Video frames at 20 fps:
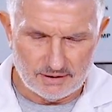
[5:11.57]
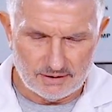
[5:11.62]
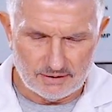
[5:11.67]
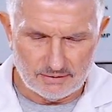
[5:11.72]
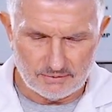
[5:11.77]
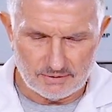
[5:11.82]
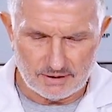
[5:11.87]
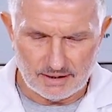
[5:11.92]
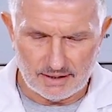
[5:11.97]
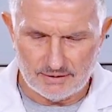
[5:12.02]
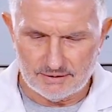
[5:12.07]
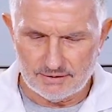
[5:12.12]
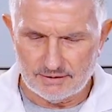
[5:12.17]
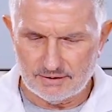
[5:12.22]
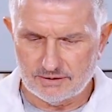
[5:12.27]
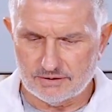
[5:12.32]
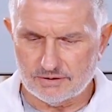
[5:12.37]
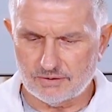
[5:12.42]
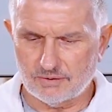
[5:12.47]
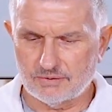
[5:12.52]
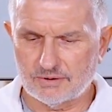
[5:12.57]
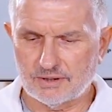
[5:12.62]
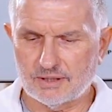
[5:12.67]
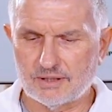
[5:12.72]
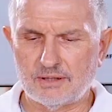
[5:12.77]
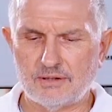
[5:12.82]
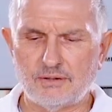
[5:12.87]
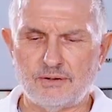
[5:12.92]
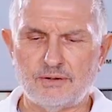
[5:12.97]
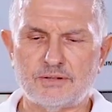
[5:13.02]
Okay, and so it's
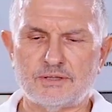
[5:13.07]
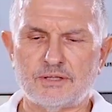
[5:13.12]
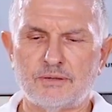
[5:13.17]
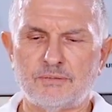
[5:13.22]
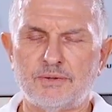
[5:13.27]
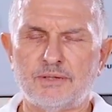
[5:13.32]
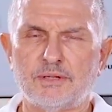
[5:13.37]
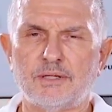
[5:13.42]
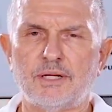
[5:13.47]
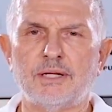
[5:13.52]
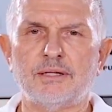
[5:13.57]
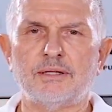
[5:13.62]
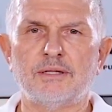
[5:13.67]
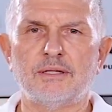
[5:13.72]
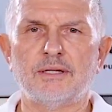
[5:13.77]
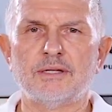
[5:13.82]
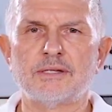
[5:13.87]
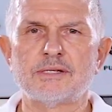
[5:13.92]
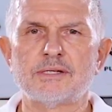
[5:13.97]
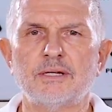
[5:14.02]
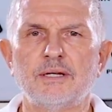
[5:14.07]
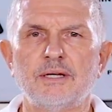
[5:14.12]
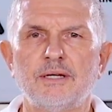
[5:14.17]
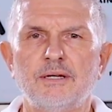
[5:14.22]
going to look something like this.